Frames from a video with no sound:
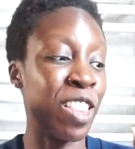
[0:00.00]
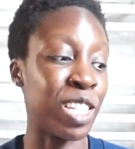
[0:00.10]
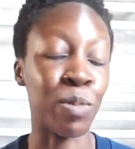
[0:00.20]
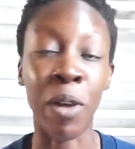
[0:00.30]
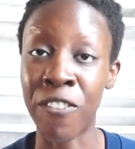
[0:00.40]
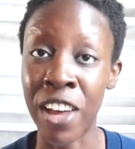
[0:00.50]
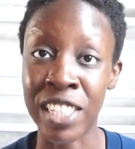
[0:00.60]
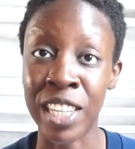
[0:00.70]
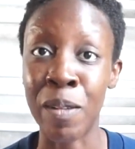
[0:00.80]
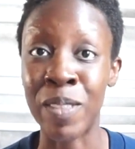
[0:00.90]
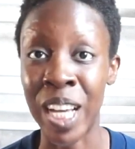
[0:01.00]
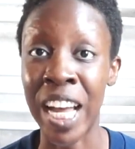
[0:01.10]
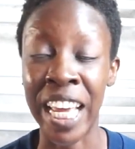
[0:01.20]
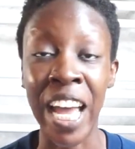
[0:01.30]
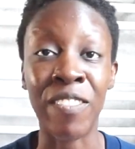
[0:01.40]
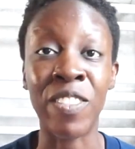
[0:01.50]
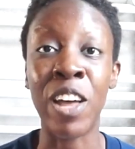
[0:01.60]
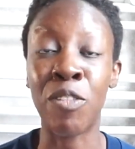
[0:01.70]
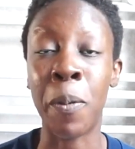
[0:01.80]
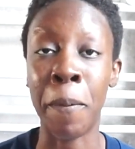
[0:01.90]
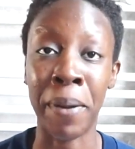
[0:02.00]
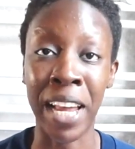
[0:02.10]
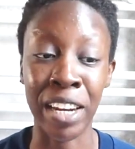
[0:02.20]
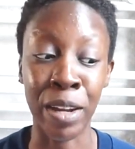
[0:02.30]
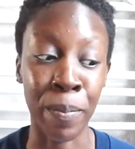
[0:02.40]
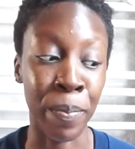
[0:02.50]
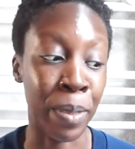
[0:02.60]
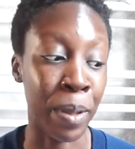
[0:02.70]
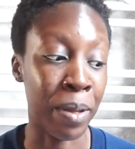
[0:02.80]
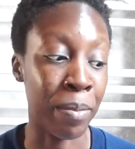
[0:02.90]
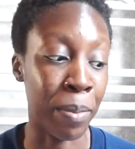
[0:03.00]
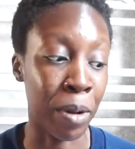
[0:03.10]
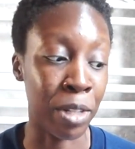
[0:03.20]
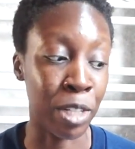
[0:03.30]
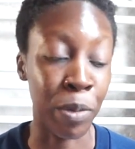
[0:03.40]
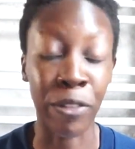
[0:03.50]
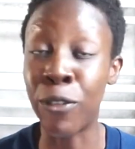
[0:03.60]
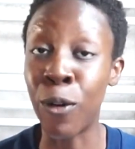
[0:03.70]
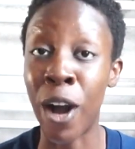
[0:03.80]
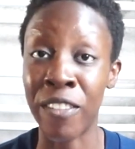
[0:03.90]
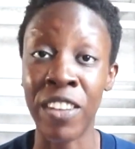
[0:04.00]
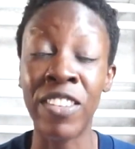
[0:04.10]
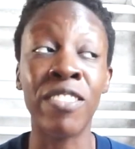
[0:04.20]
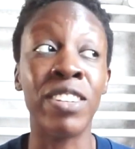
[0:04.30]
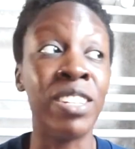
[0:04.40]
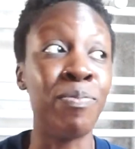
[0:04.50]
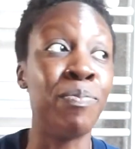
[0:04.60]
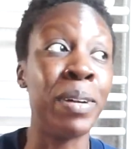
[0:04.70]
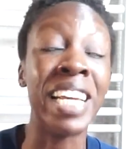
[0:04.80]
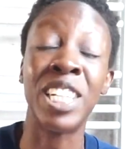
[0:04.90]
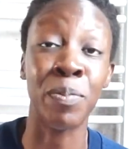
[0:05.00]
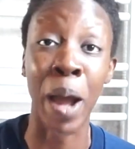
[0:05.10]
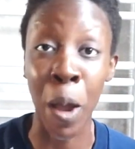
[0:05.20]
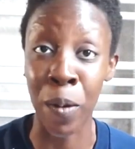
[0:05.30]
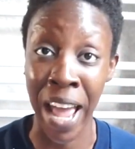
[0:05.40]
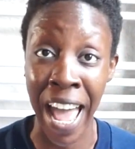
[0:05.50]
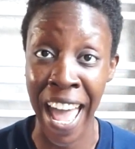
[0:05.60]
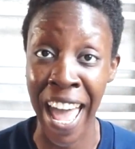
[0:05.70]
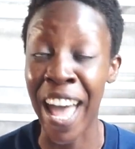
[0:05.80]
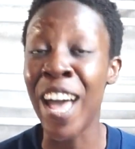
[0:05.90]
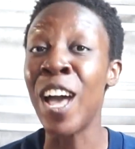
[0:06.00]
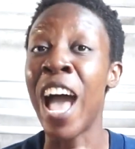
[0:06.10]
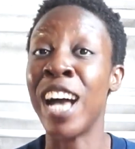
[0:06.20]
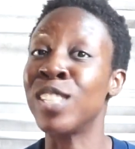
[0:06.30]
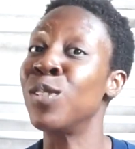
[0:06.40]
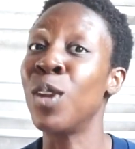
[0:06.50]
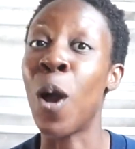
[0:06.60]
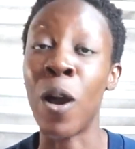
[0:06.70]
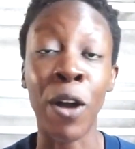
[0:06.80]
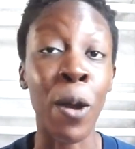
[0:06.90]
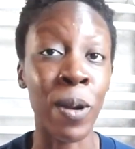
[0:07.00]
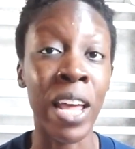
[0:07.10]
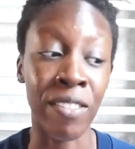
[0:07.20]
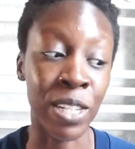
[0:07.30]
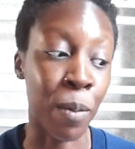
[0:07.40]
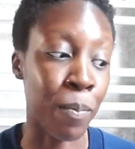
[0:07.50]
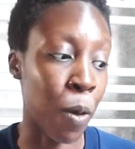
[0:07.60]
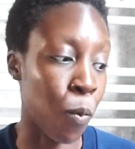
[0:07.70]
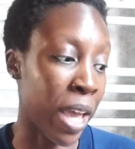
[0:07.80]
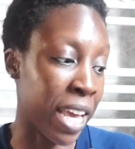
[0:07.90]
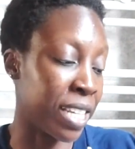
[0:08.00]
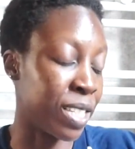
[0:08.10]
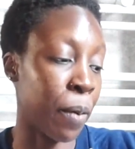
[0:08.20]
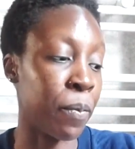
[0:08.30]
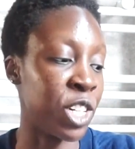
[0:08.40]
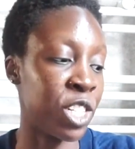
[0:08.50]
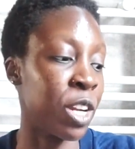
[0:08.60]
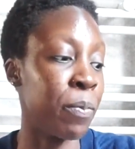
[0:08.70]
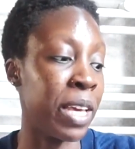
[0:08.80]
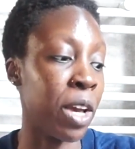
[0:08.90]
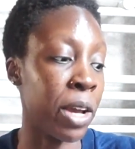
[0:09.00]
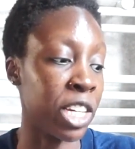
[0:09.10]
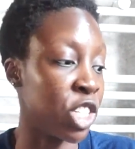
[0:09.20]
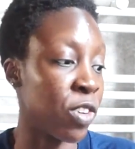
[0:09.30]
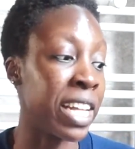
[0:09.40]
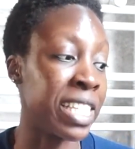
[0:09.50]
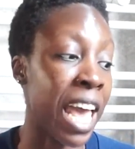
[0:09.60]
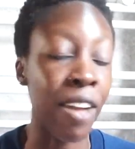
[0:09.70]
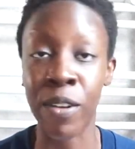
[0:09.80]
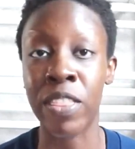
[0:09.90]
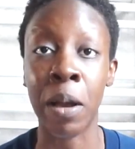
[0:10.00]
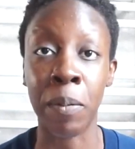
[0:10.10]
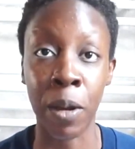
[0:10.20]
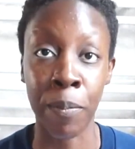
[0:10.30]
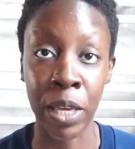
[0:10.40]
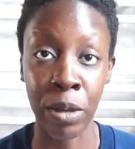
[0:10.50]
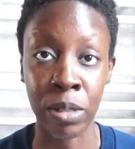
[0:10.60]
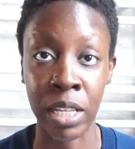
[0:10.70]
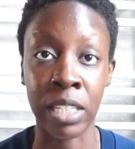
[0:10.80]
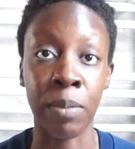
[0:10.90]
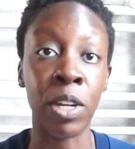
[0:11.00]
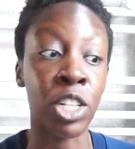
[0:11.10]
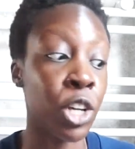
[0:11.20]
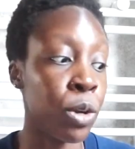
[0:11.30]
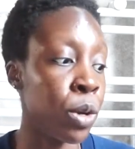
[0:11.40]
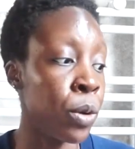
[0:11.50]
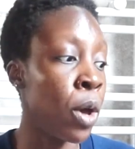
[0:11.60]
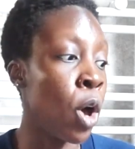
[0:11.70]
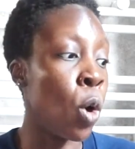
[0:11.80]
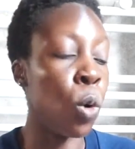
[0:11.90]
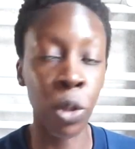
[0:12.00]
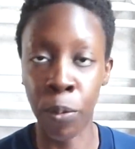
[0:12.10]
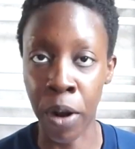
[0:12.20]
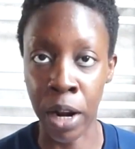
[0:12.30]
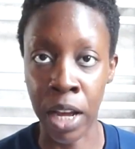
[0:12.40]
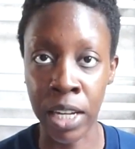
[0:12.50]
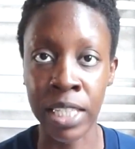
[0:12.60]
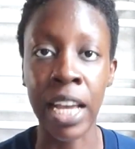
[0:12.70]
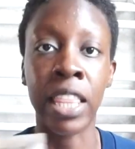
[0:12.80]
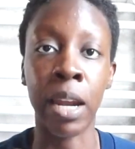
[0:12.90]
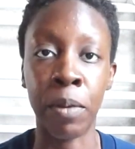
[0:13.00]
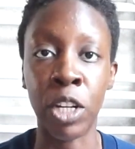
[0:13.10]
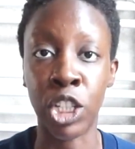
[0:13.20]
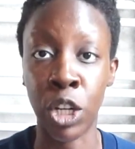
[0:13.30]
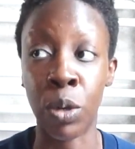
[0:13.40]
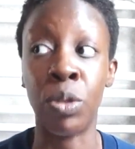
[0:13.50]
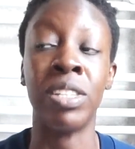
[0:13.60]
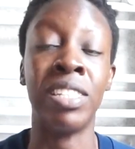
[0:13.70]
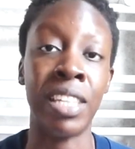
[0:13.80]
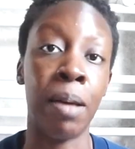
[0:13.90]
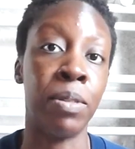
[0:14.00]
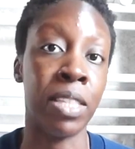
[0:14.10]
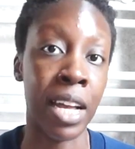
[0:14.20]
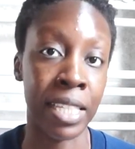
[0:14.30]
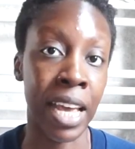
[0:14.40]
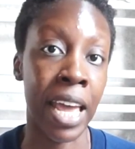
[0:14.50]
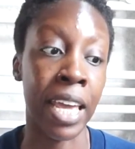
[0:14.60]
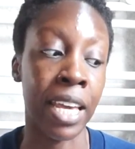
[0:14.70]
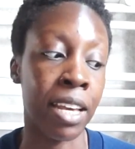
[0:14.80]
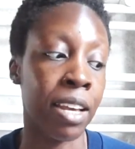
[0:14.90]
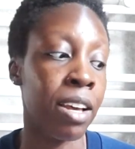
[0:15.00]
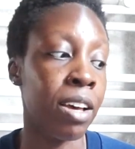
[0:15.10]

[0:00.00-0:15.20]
This is my first time dyeing it. I've never been platinum blonde before. I've never even bleached my own hair. As you know, I've only ever done my wig, so I'm just going to be going straight into everything I'm going to be using. So I'm going to show you all the products, and then I'm going to show you the steps that I take